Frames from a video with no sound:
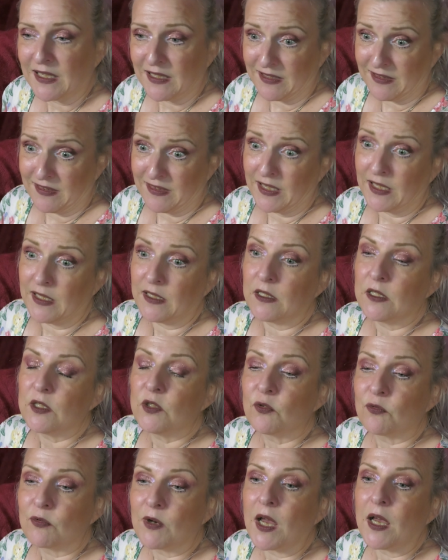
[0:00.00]
then
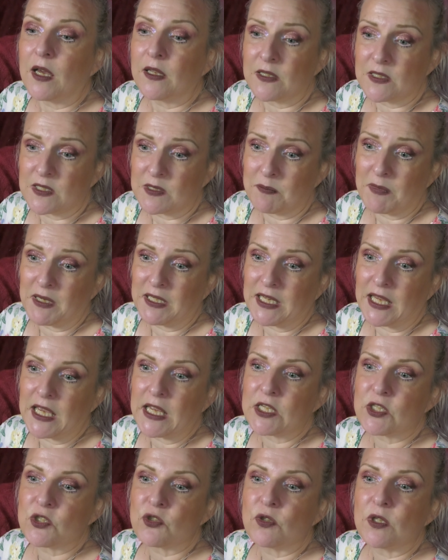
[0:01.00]
Uranus might
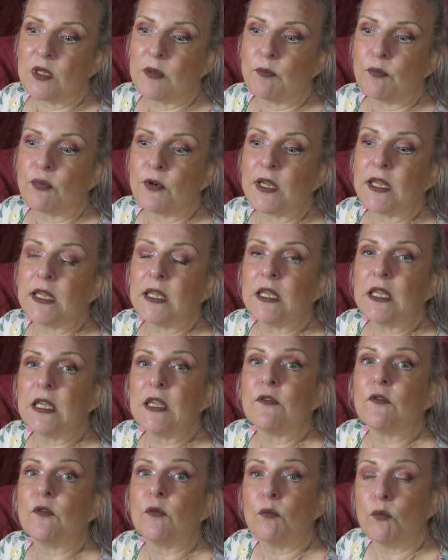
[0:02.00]
actually bring
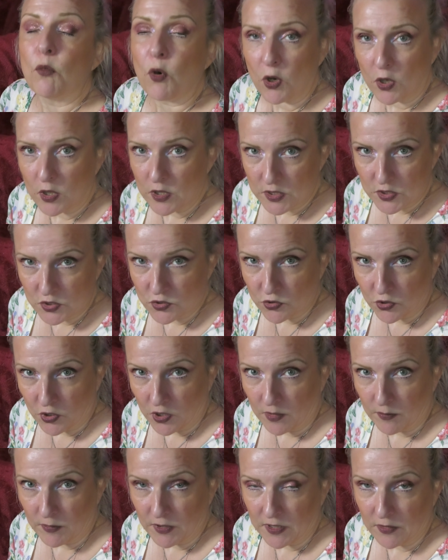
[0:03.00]
even more
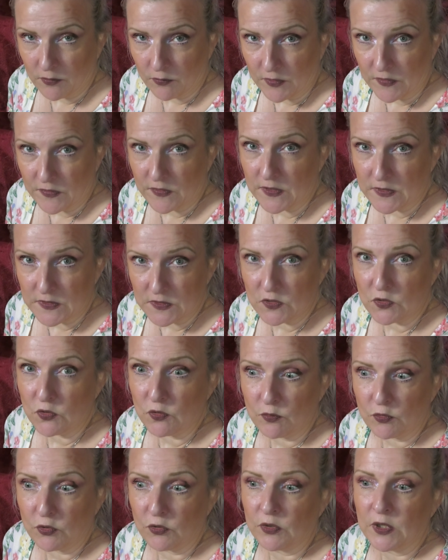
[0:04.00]
trauma with this new
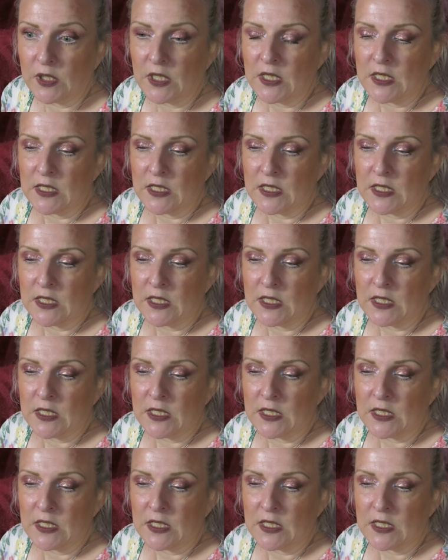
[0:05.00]
moon.